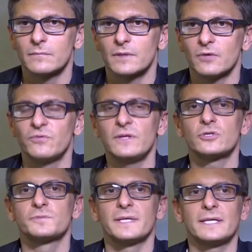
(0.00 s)
that
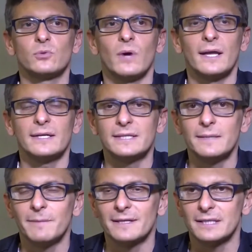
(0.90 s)
is Padre
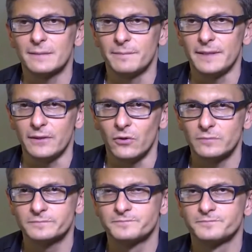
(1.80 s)
Pio's uh, spiritual
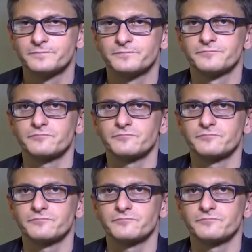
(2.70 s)
son,